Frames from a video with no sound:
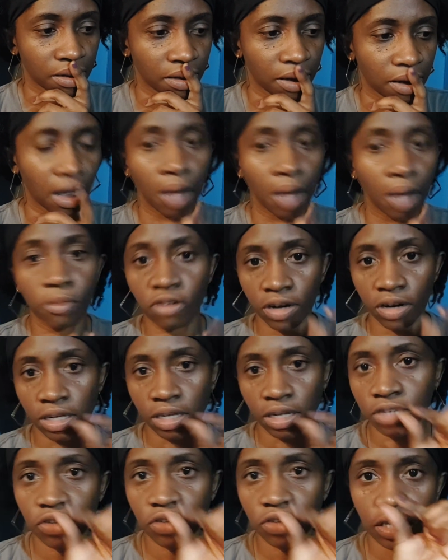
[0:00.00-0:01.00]
I'm
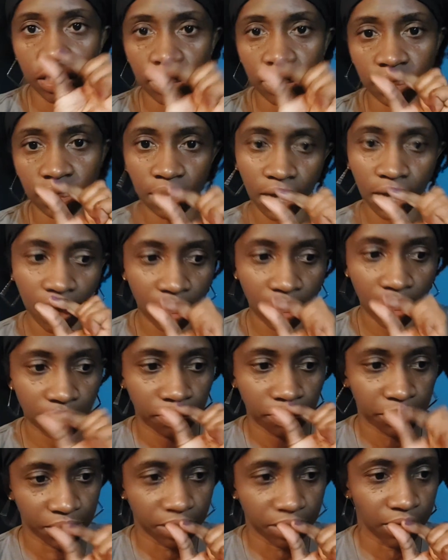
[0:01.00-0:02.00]
running just a
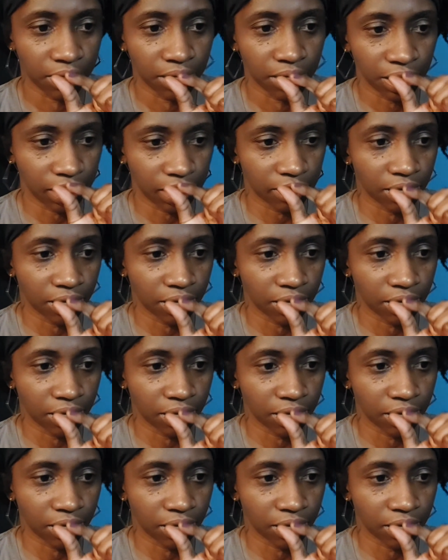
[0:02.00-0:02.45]
tad bit late. I